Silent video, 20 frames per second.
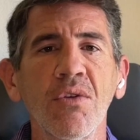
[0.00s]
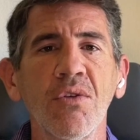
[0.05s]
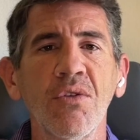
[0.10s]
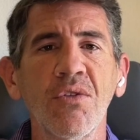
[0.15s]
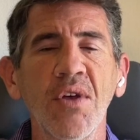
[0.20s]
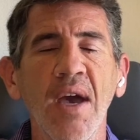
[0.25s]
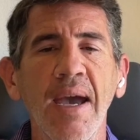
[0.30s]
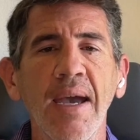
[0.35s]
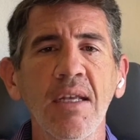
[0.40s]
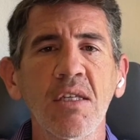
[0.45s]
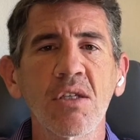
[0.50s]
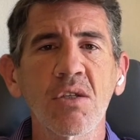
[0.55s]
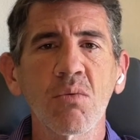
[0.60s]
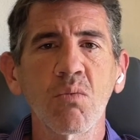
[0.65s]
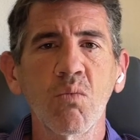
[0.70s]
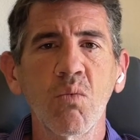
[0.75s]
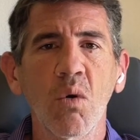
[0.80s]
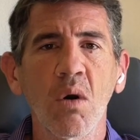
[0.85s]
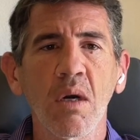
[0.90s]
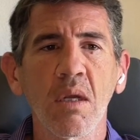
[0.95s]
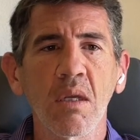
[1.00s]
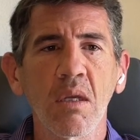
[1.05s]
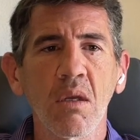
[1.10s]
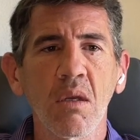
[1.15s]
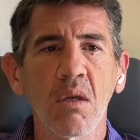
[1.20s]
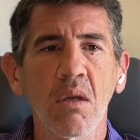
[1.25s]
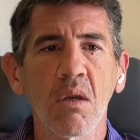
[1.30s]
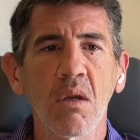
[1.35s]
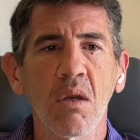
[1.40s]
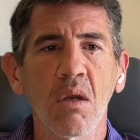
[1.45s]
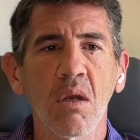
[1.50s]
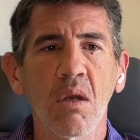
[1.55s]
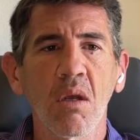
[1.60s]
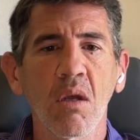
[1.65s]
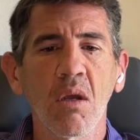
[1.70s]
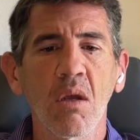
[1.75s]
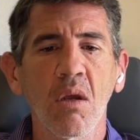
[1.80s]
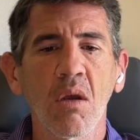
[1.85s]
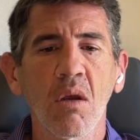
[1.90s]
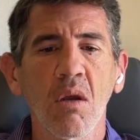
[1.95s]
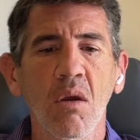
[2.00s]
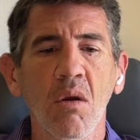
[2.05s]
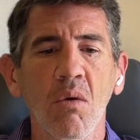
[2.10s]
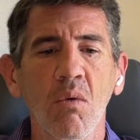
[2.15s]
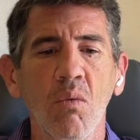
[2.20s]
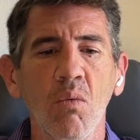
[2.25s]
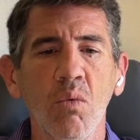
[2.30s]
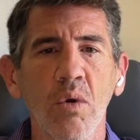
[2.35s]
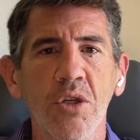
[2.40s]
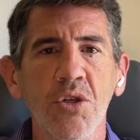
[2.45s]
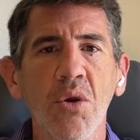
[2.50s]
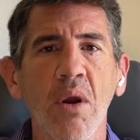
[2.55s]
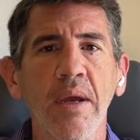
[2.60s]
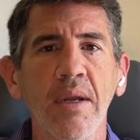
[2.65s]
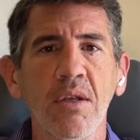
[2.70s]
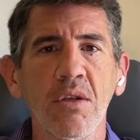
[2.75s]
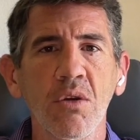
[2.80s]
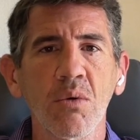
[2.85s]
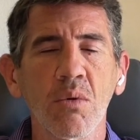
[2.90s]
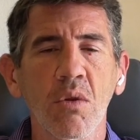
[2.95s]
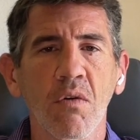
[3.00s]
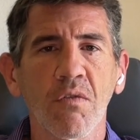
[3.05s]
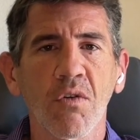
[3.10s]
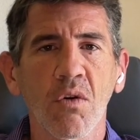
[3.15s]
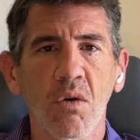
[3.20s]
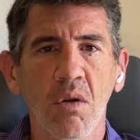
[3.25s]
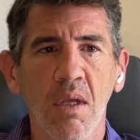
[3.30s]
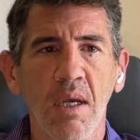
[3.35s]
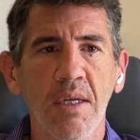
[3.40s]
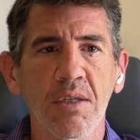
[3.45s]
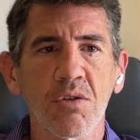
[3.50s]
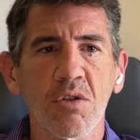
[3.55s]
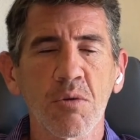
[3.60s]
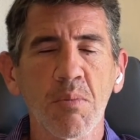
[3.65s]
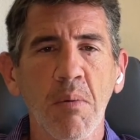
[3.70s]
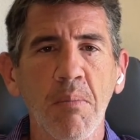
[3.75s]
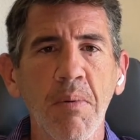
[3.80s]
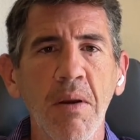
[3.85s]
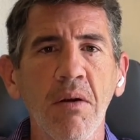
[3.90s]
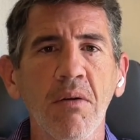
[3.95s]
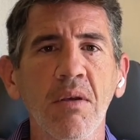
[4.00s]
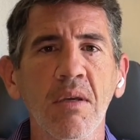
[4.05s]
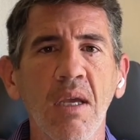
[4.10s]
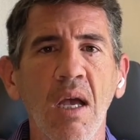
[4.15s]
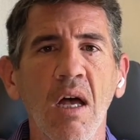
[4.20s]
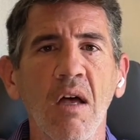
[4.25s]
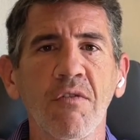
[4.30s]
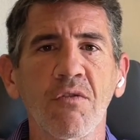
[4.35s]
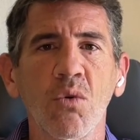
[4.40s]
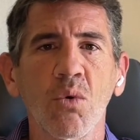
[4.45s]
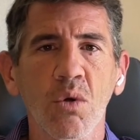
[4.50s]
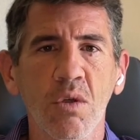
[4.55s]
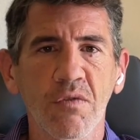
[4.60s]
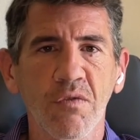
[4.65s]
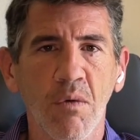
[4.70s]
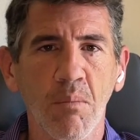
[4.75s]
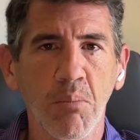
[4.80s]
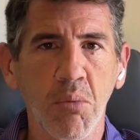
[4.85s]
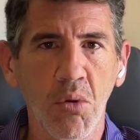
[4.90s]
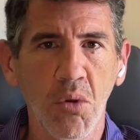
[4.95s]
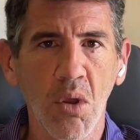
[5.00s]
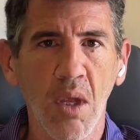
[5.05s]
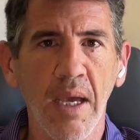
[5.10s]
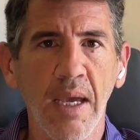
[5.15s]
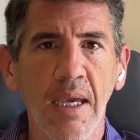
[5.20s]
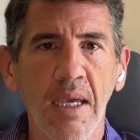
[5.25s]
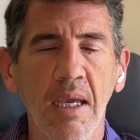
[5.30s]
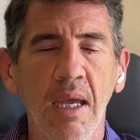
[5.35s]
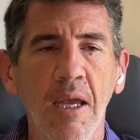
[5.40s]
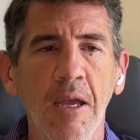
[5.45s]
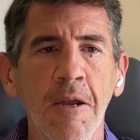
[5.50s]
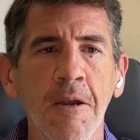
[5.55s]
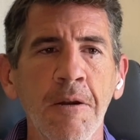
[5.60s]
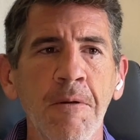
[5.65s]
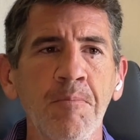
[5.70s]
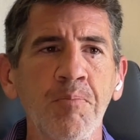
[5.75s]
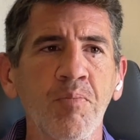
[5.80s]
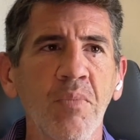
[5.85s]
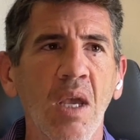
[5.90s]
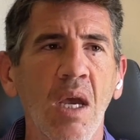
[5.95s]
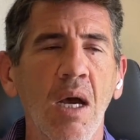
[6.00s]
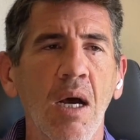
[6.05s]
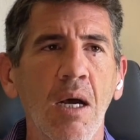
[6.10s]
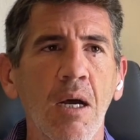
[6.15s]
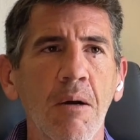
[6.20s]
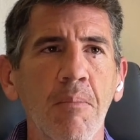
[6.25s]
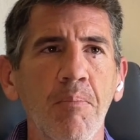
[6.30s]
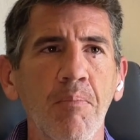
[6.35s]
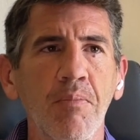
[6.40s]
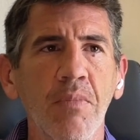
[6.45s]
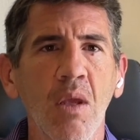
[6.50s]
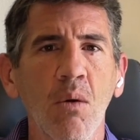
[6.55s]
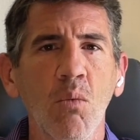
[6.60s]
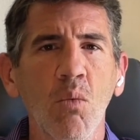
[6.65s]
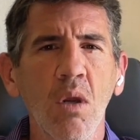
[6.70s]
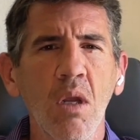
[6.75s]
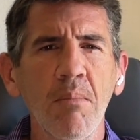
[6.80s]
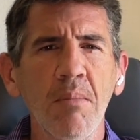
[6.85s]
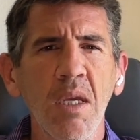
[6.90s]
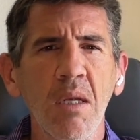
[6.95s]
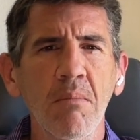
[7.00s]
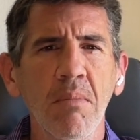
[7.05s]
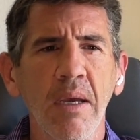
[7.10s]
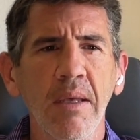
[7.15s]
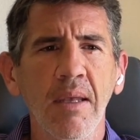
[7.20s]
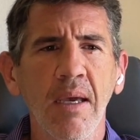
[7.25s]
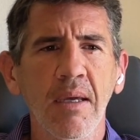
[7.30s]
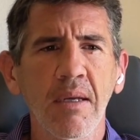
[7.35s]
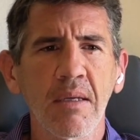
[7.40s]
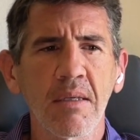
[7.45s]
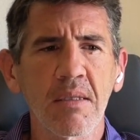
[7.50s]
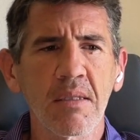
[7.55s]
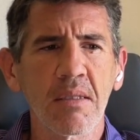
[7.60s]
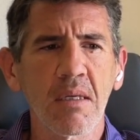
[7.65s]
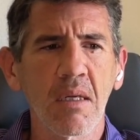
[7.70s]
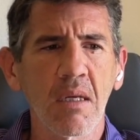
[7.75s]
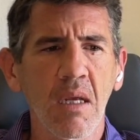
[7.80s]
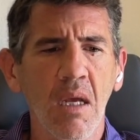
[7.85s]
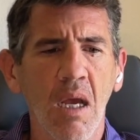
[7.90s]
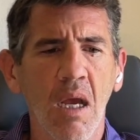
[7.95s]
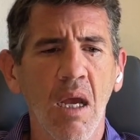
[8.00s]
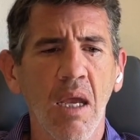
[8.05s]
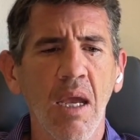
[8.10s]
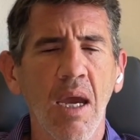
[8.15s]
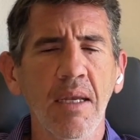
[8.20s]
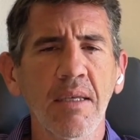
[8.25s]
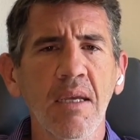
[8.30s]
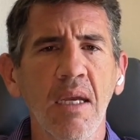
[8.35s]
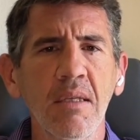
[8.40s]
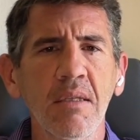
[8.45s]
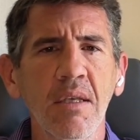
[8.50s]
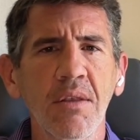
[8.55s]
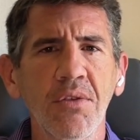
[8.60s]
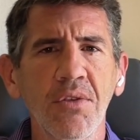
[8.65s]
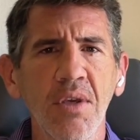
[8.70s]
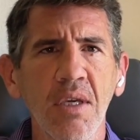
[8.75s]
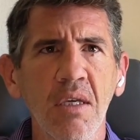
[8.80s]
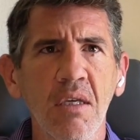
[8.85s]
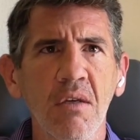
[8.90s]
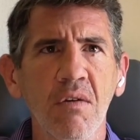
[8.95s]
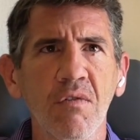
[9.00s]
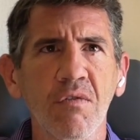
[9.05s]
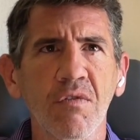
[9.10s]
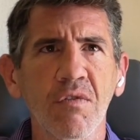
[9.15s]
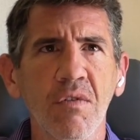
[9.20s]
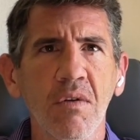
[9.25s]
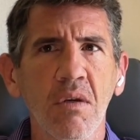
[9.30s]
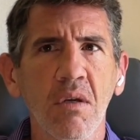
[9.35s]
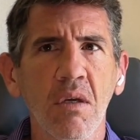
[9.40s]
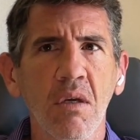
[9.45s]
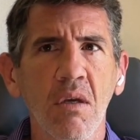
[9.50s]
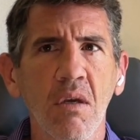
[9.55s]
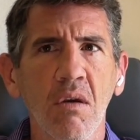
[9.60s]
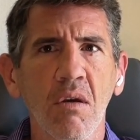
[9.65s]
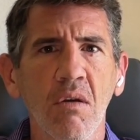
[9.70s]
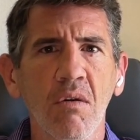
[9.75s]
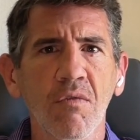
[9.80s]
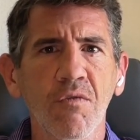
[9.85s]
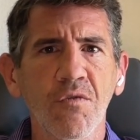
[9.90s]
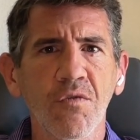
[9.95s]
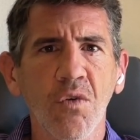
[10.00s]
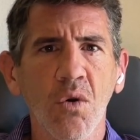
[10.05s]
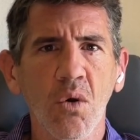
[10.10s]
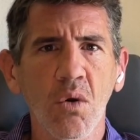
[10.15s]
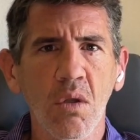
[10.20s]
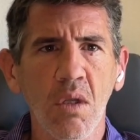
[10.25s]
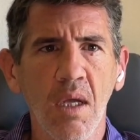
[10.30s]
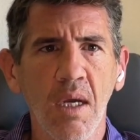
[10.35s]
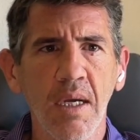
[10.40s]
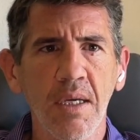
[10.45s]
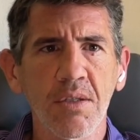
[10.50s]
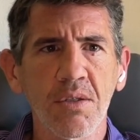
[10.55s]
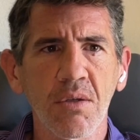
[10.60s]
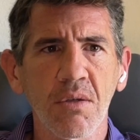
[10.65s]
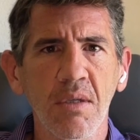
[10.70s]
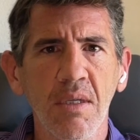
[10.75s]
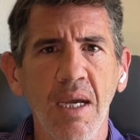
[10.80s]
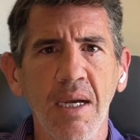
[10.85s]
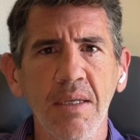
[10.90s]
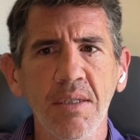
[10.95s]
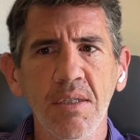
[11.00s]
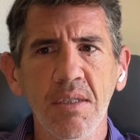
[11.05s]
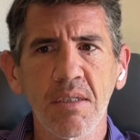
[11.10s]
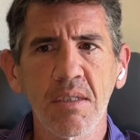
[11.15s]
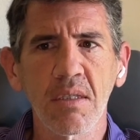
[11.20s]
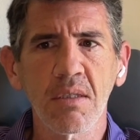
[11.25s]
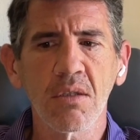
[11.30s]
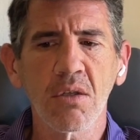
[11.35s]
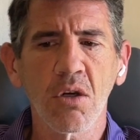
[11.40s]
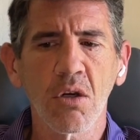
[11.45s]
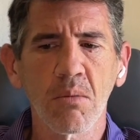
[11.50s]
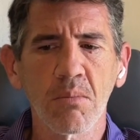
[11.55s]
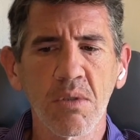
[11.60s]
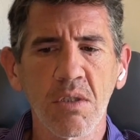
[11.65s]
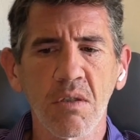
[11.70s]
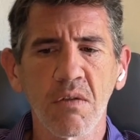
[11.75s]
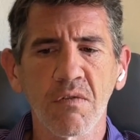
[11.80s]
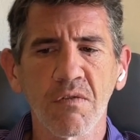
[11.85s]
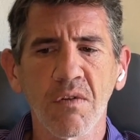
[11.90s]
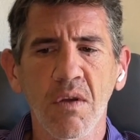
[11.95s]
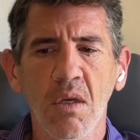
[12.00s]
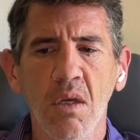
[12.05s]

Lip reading: That's what we're trying to do with our fertilizers, prepare the golf course for play. What I mean by that is I tend to think of fertilizer not just in terms of